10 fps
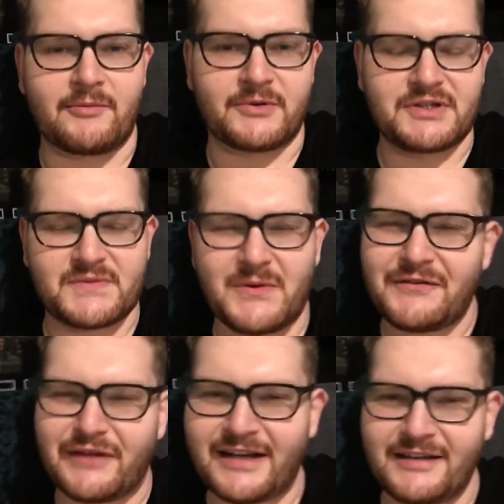which is
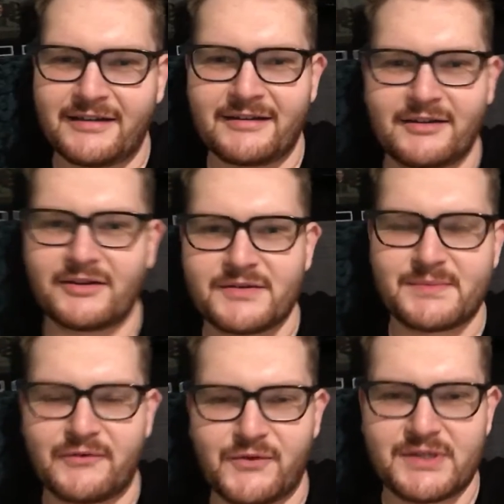quite funny
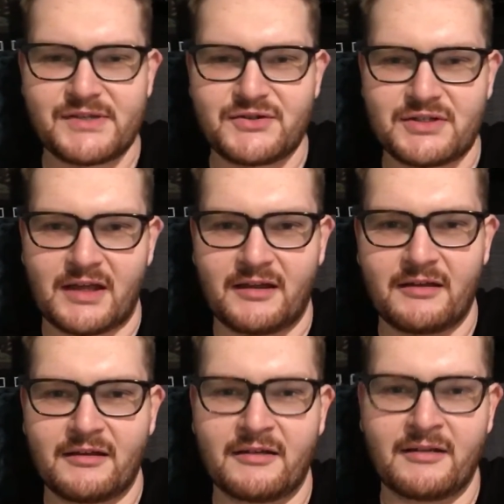because my voice usually
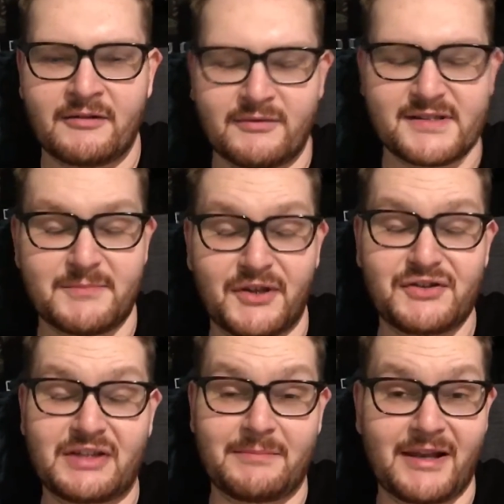
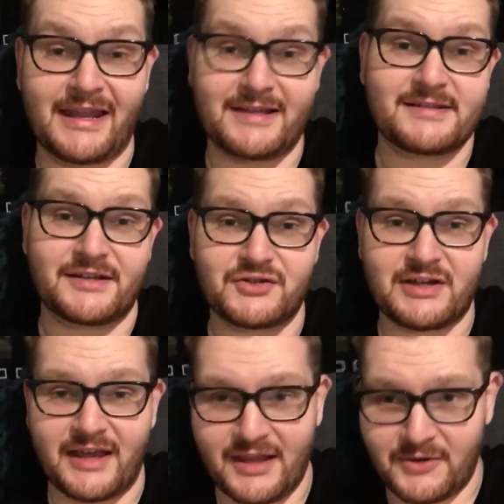my legs that are
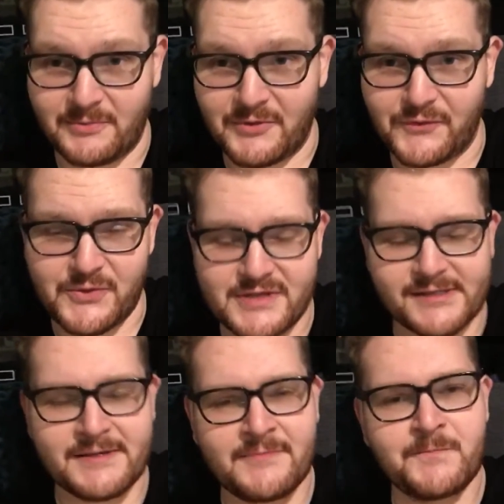shaky, not my
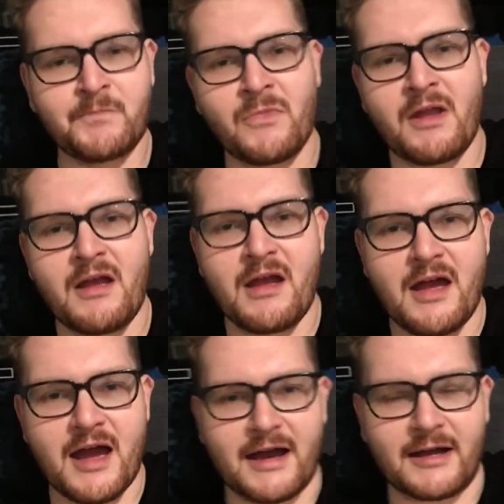voice.
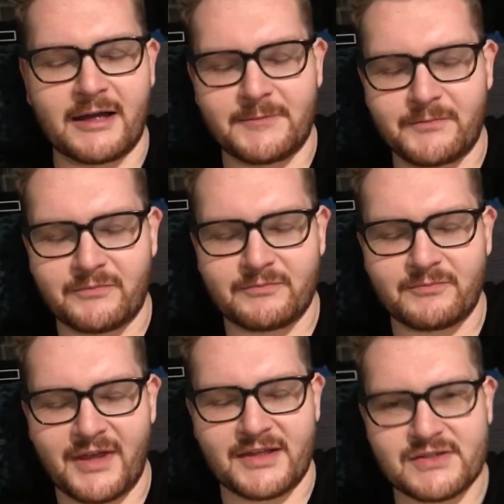
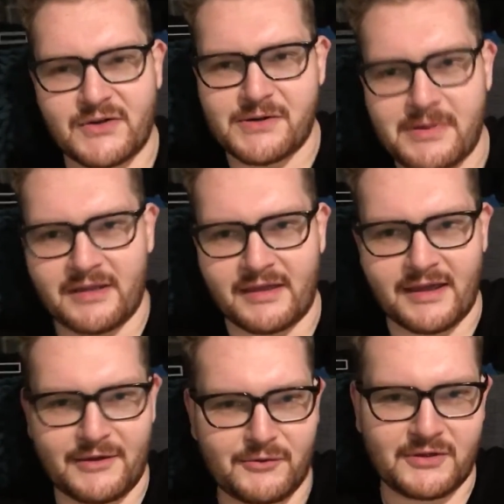And sorry about the
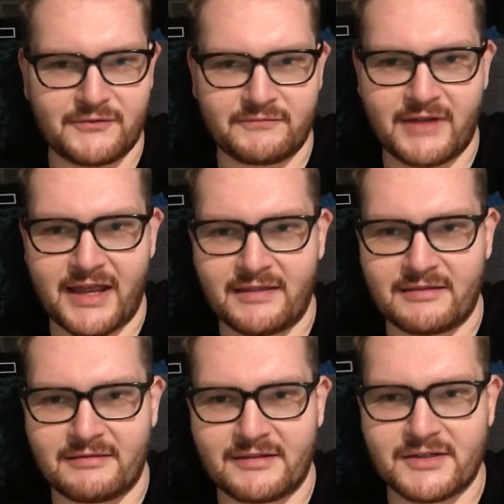angle
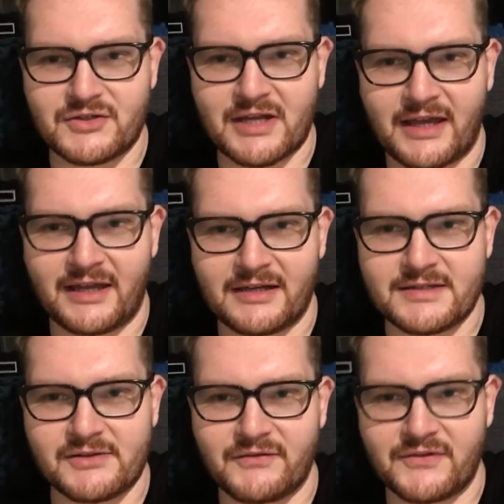and the
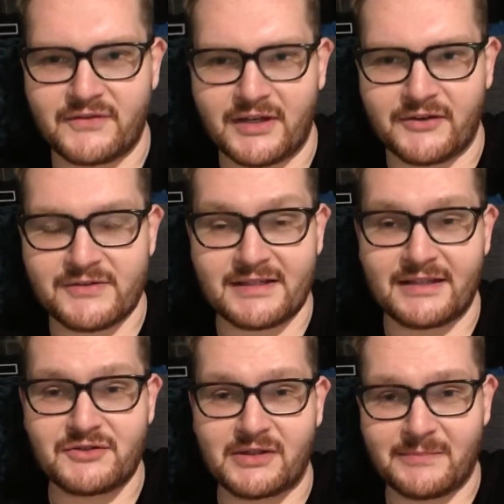shakiness of the video. It's
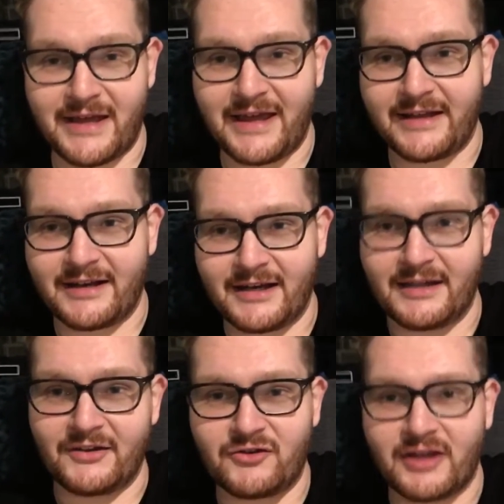literally in my hand, and I
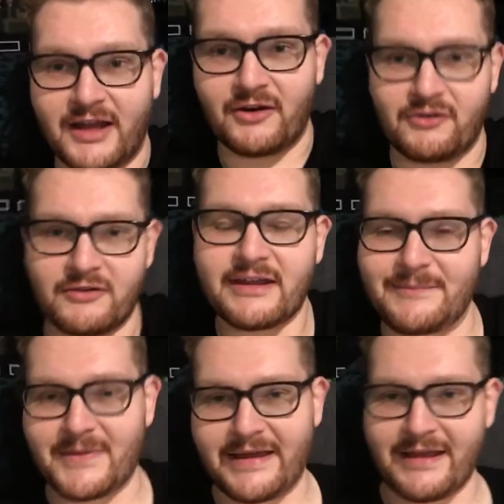literally cannot
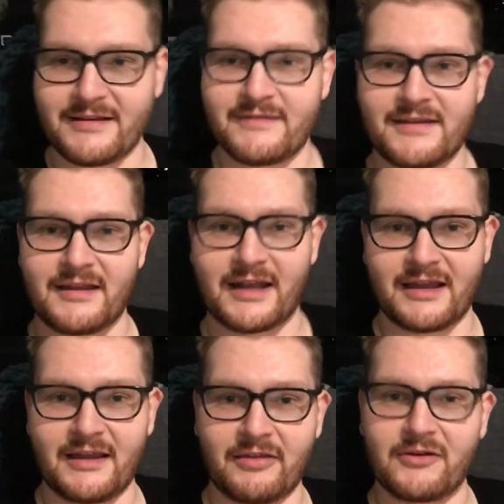keep my hand steady
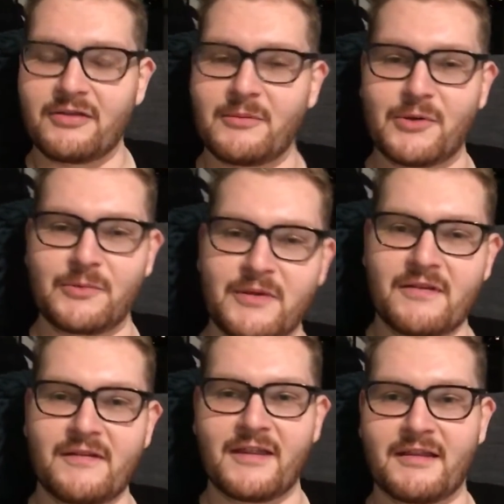either at the
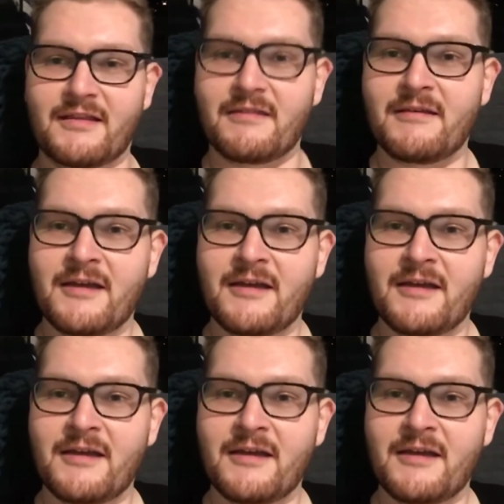moment. So that's